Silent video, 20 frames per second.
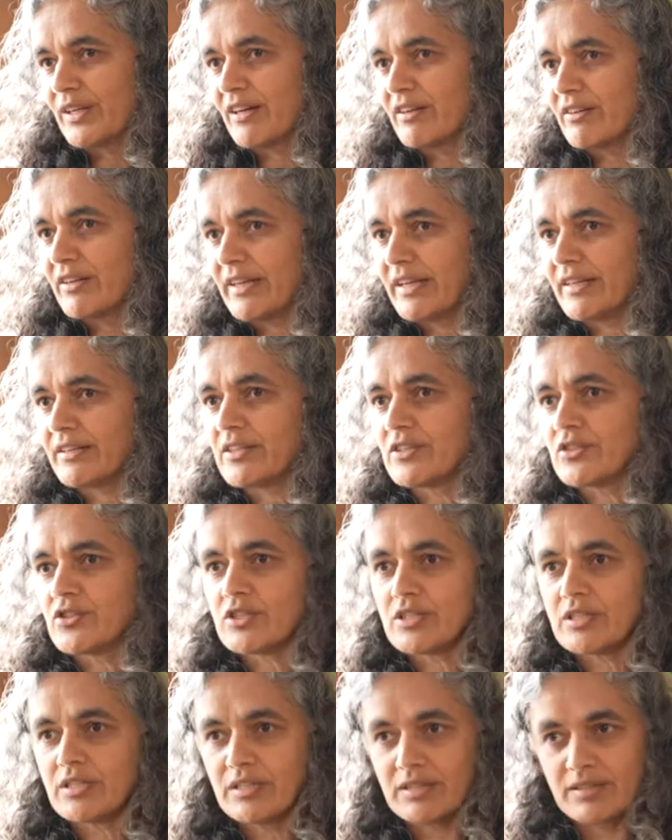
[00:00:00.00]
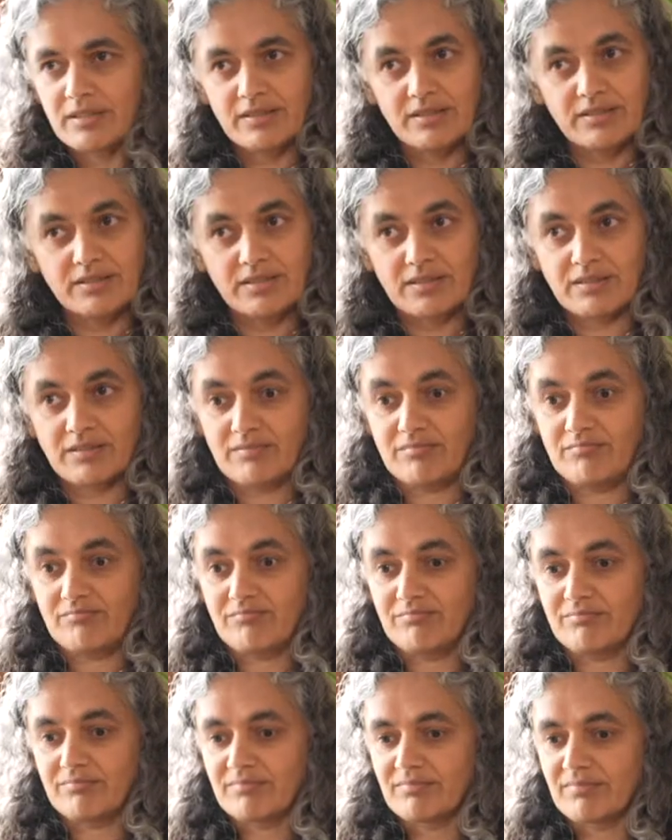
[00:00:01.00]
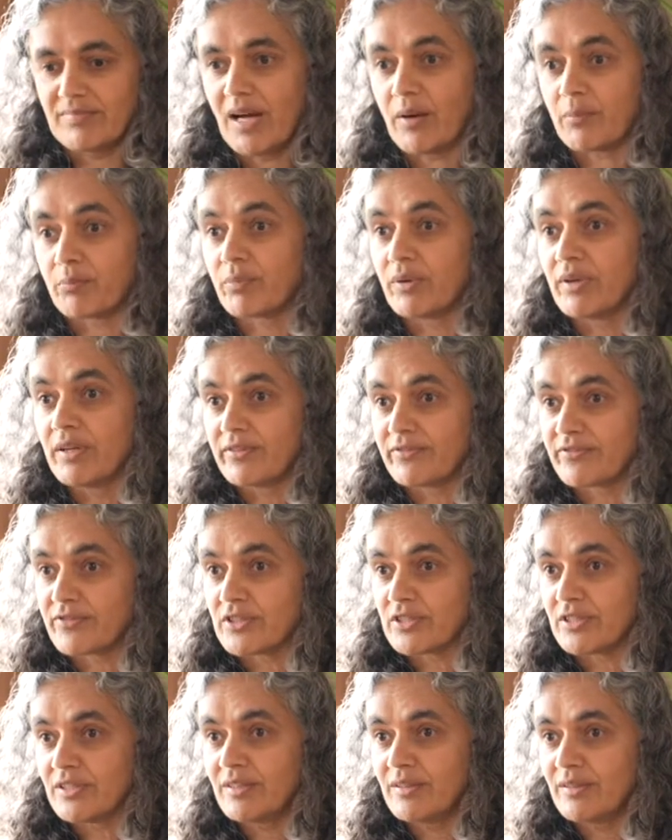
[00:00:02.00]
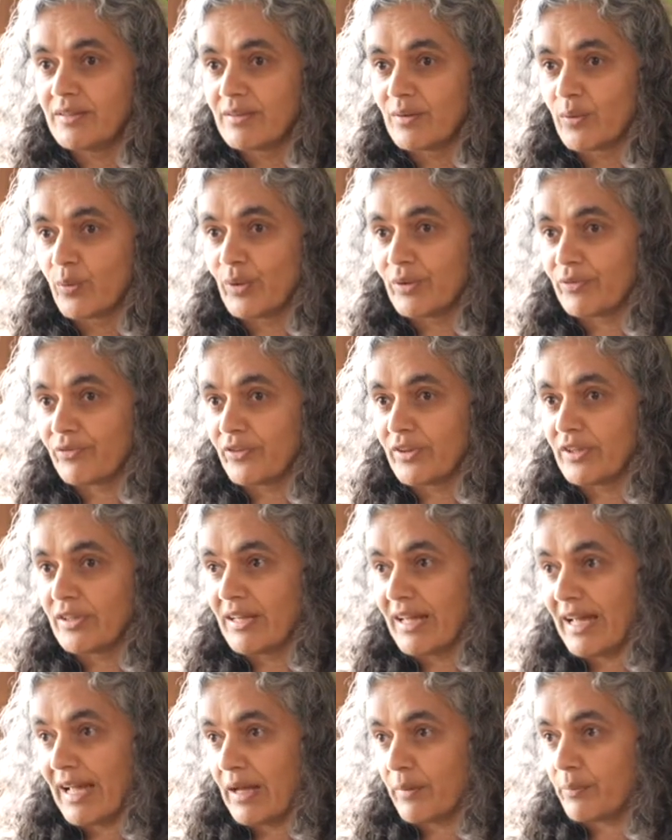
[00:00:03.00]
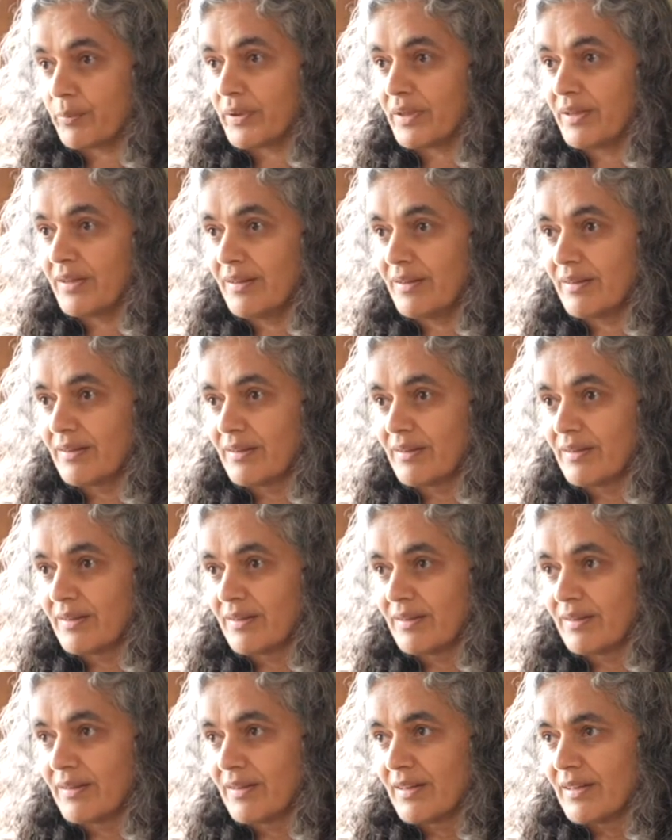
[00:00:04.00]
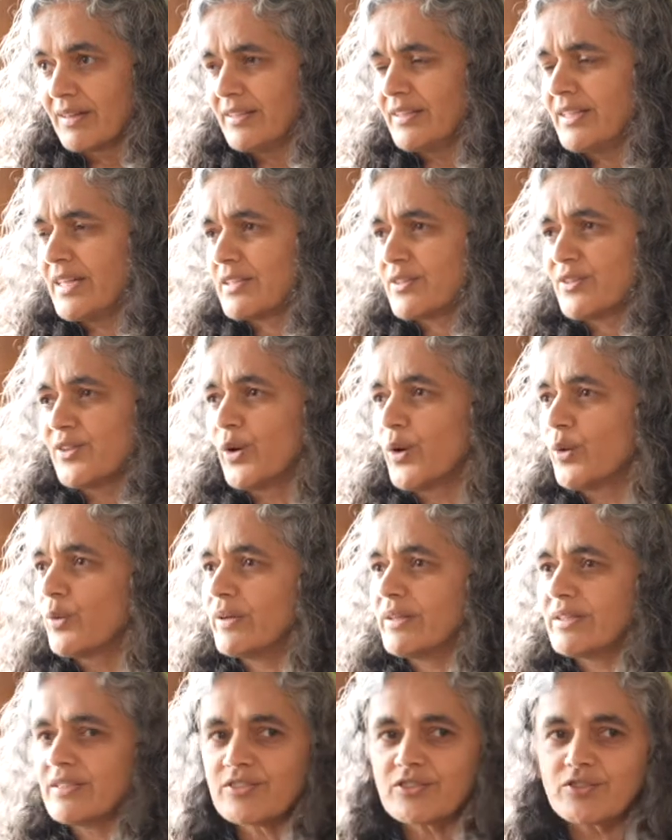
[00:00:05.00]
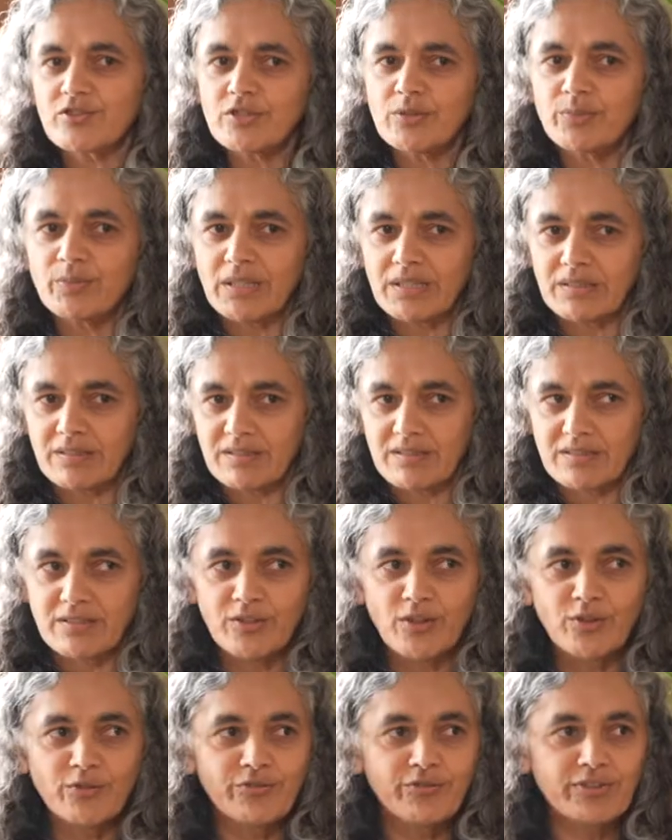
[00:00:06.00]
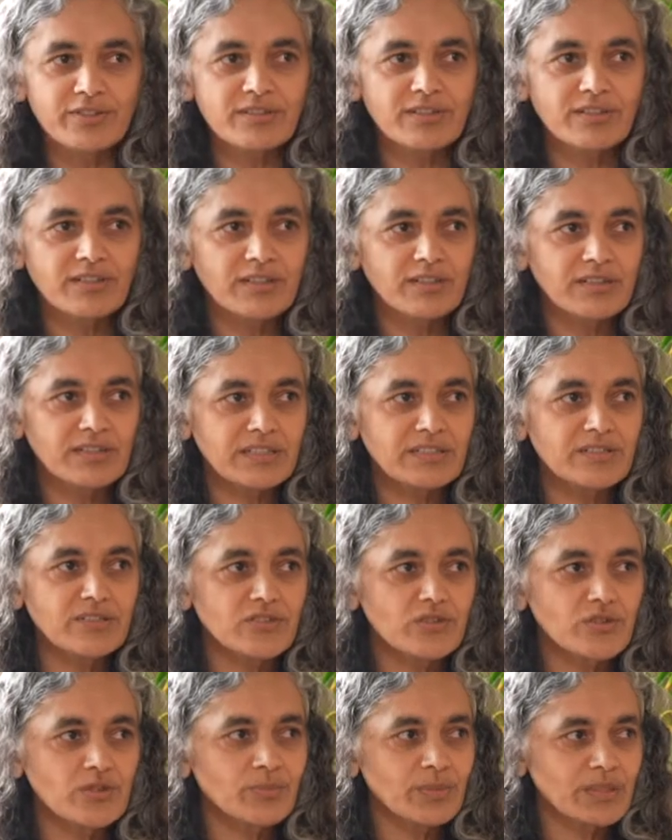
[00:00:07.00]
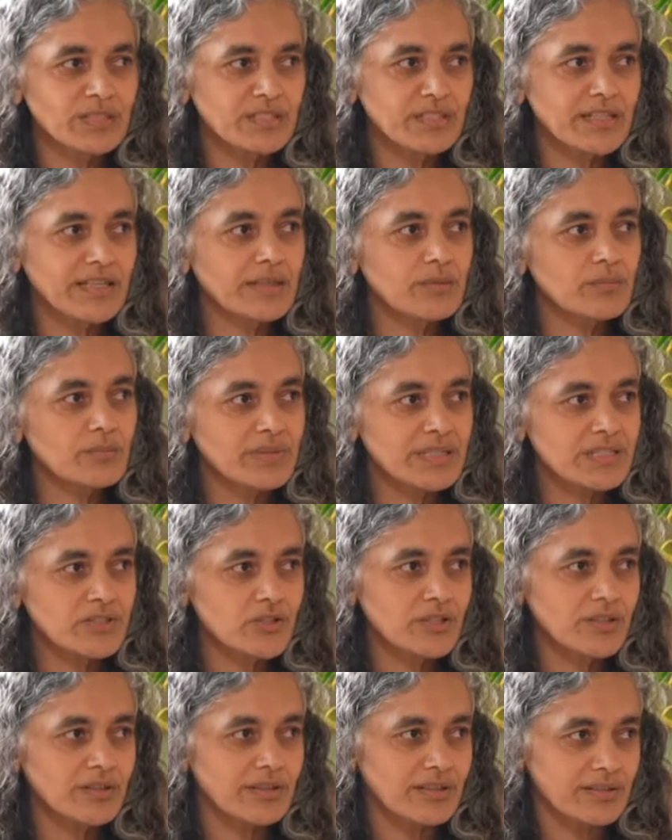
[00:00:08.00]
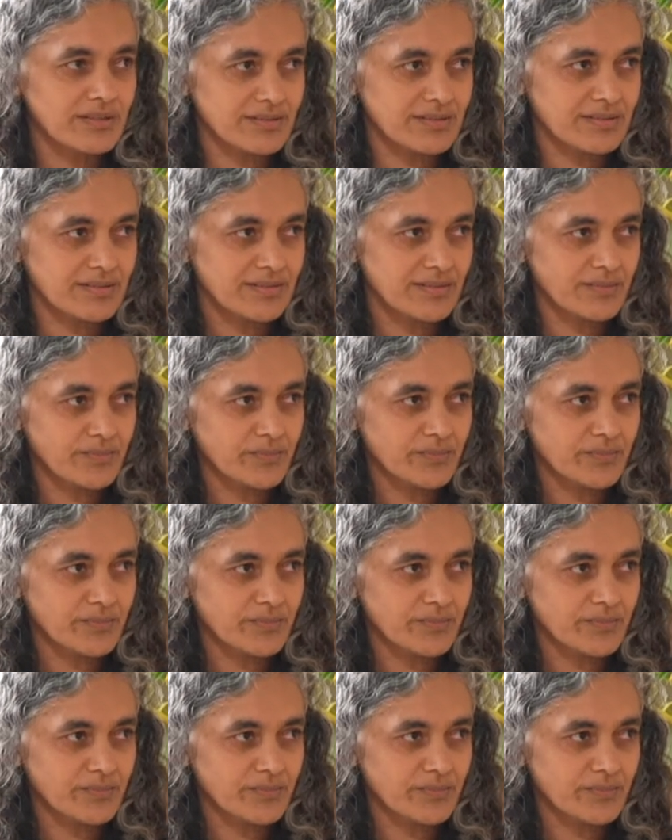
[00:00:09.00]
our energy is uplifted, we feel happy. Yet no instrument, no physical instrument can measure this.